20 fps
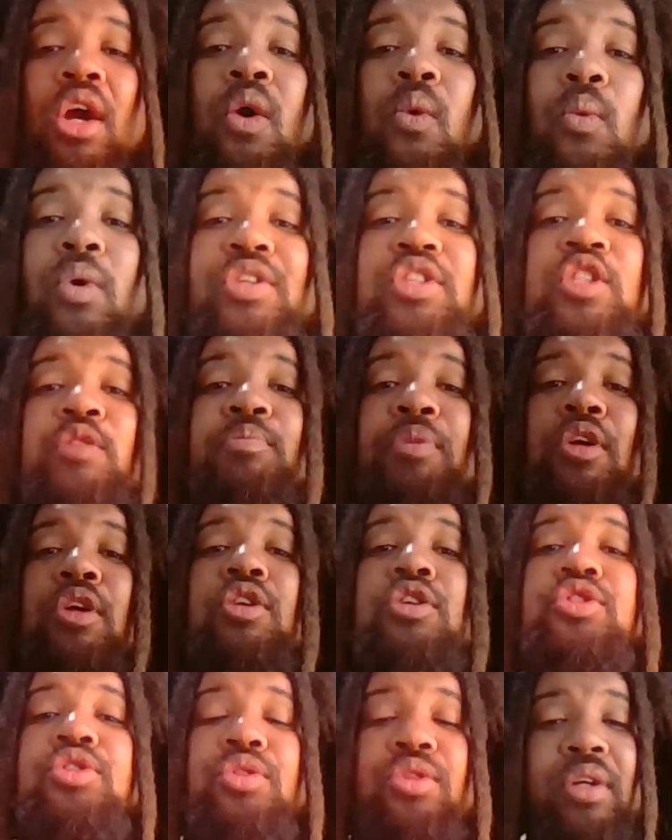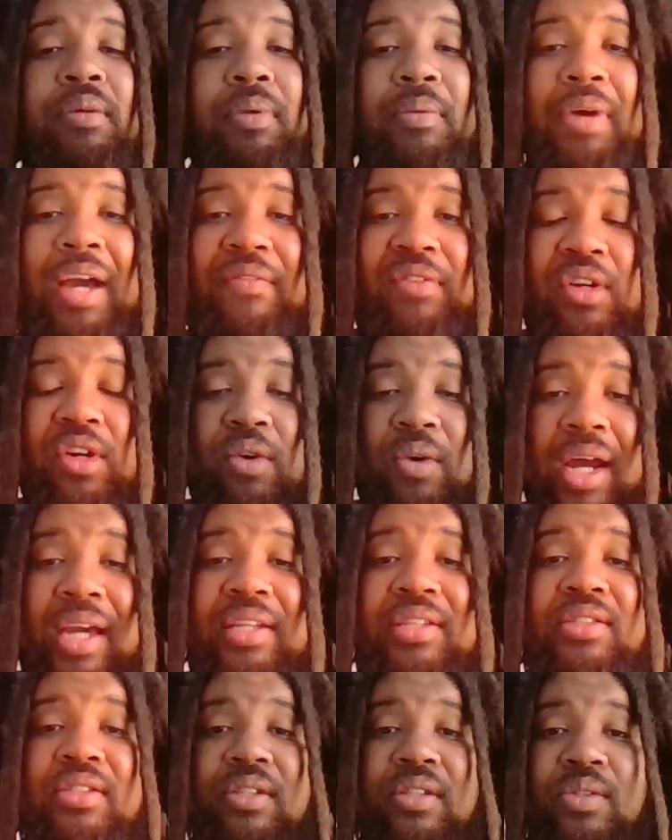What spurs you to have a
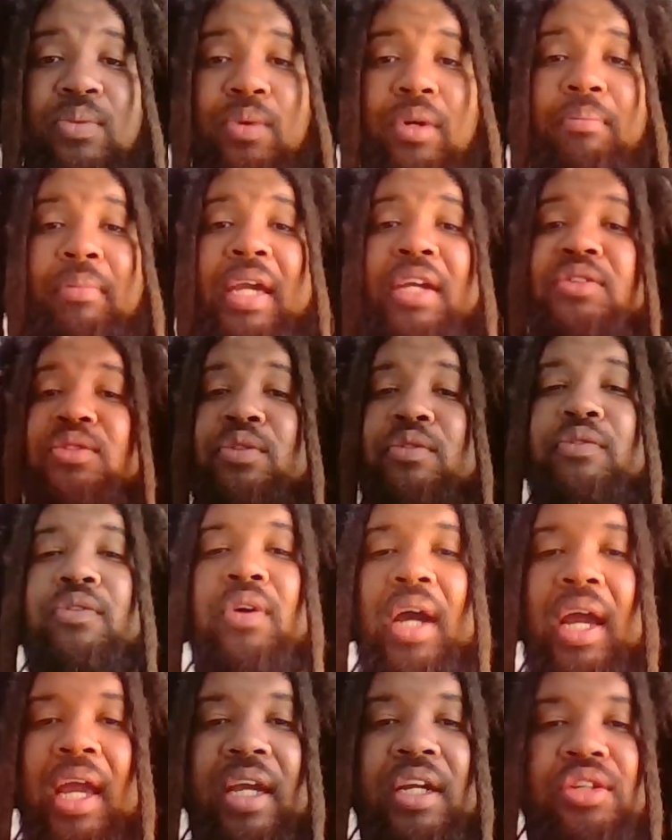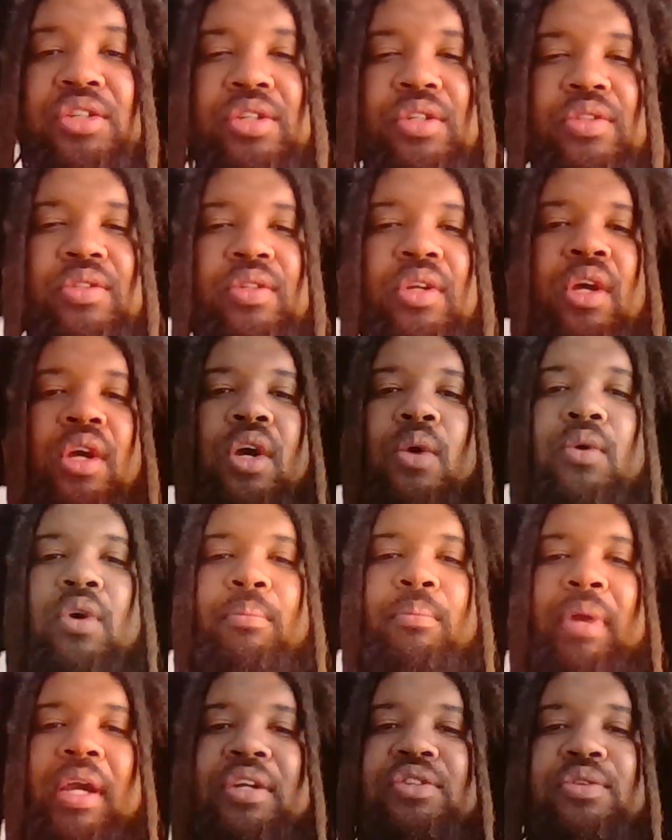crisis? What makes you feel anxious? What
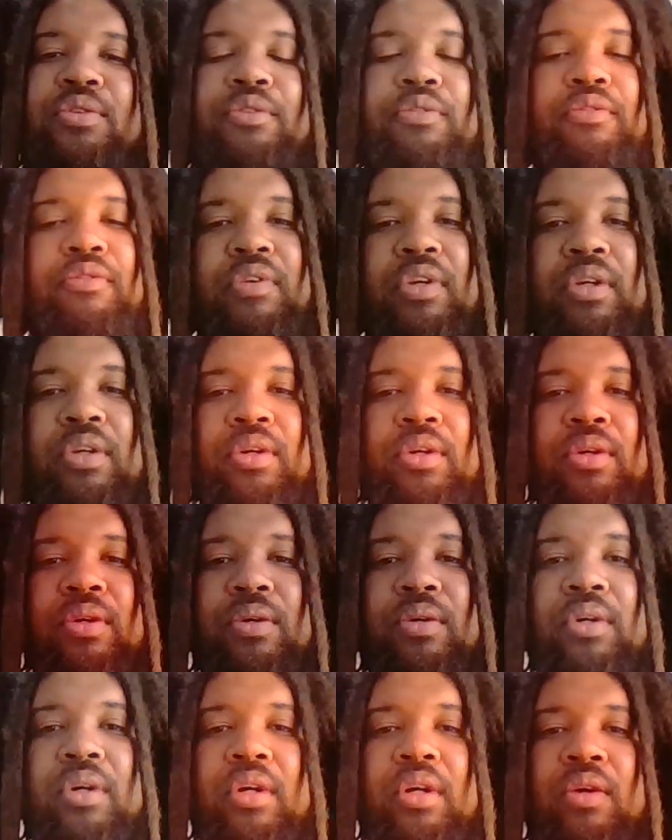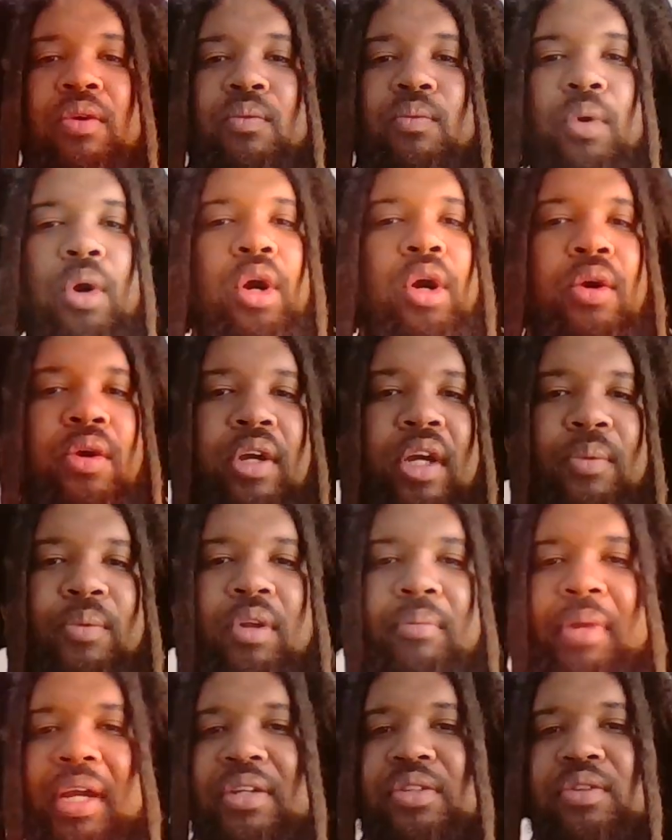makes you feel worried?
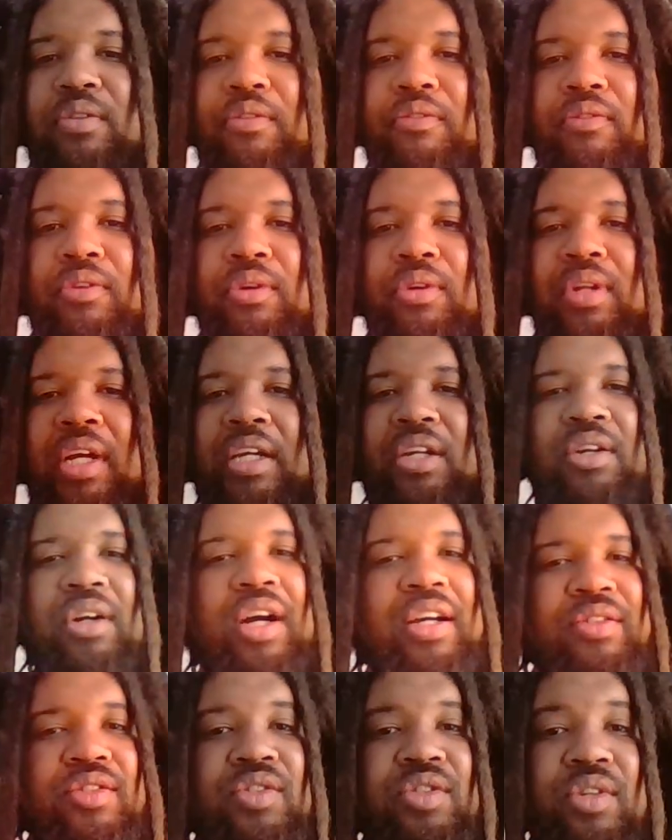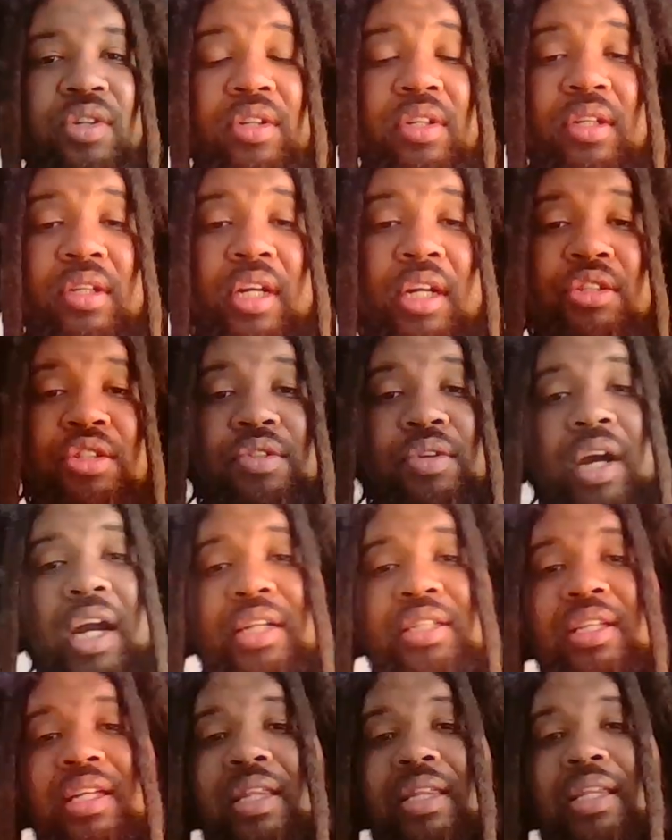What makes you feel like you're uncertain? And trying
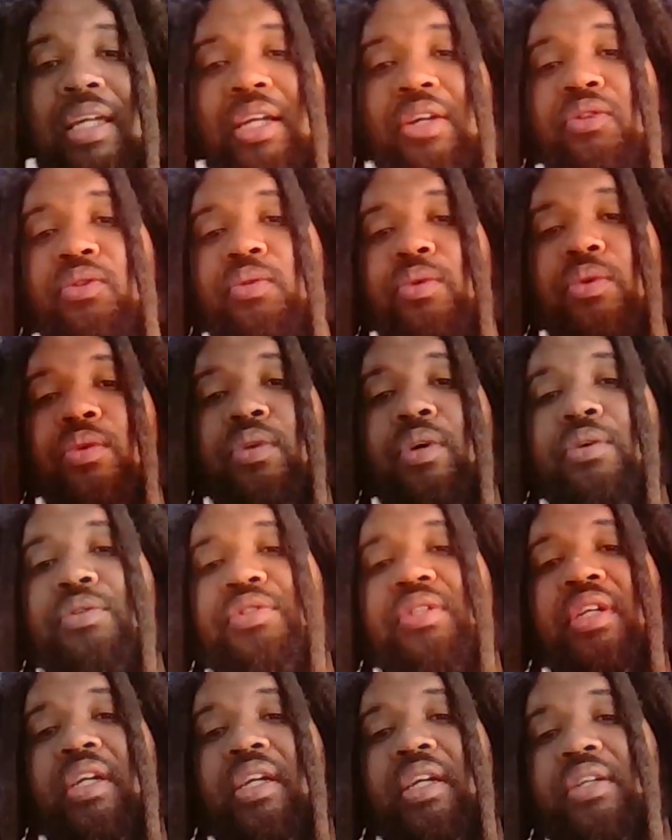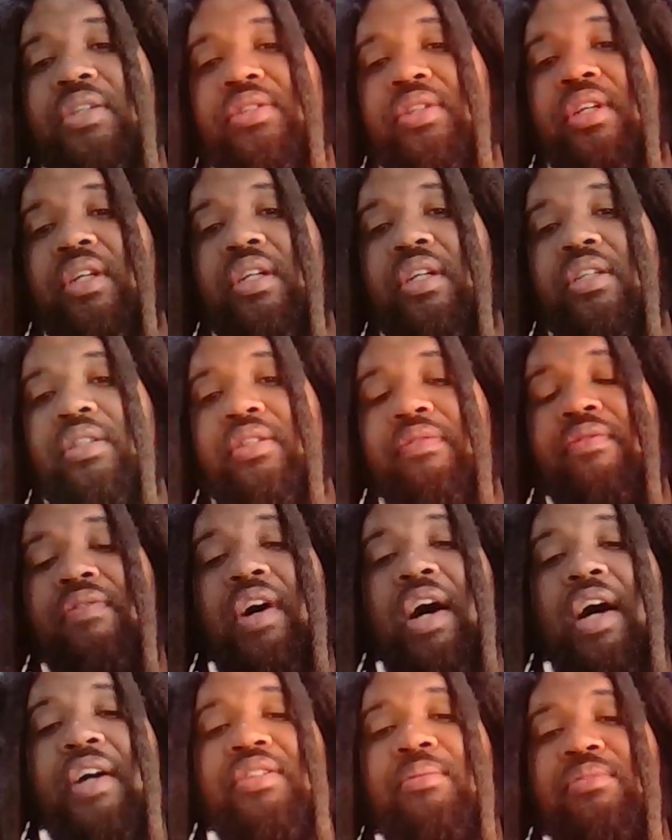to think through those things to
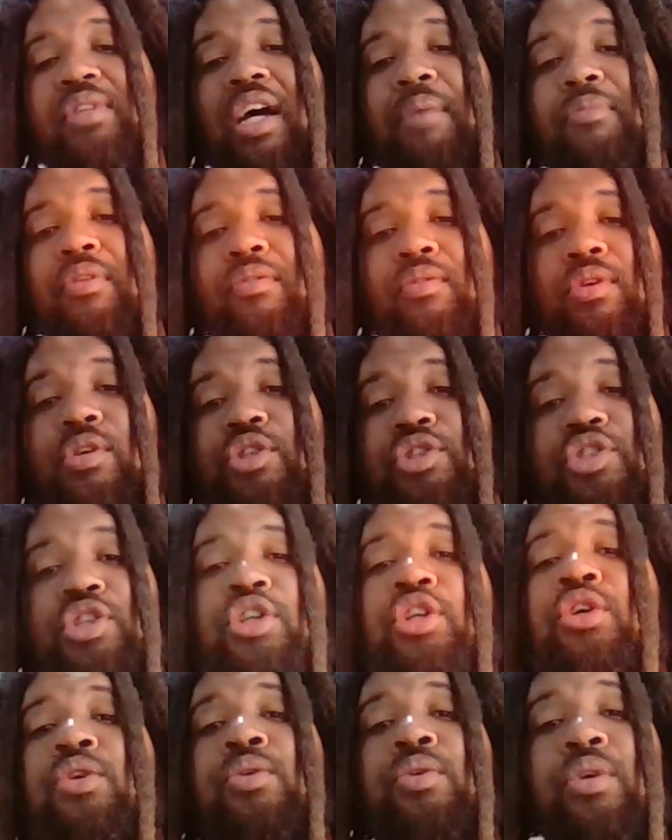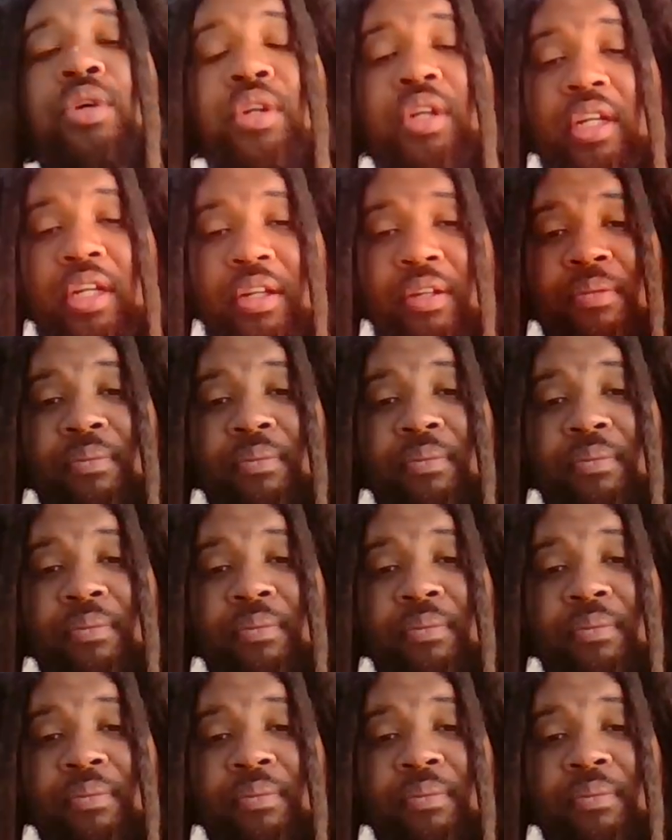find some type of real security,